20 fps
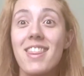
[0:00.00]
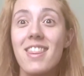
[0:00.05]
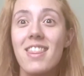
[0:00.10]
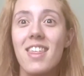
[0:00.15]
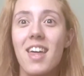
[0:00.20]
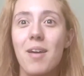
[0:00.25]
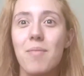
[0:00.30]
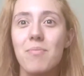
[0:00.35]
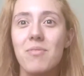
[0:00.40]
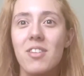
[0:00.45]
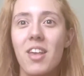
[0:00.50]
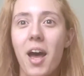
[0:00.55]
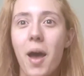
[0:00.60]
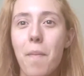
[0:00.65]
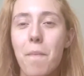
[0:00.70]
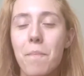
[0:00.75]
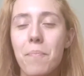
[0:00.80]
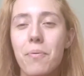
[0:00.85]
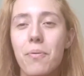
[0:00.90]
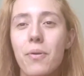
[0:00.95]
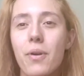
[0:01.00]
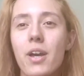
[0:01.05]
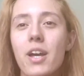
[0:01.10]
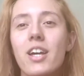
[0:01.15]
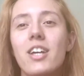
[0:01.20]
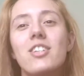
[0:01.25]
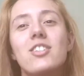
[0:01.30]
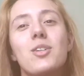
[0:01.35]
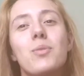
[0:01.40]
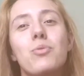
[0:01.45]
thumbs up
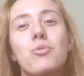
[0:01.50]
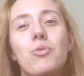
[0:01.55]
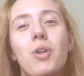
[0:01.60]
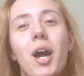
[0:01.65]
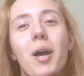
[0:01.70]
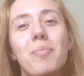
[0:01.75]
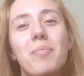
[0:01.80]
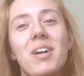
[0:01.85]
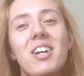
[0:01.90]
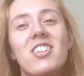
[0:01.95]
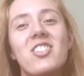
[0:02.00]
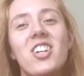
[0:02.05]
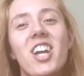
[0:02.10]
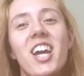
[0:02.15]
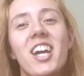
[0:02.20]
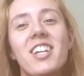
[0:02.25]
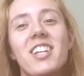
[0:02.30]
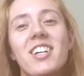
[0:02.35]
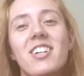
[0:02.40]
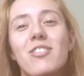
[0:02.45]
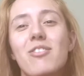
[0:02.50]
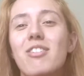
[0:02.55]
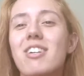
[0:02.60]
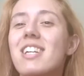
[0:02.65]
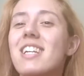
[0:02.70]
subscribe my channel,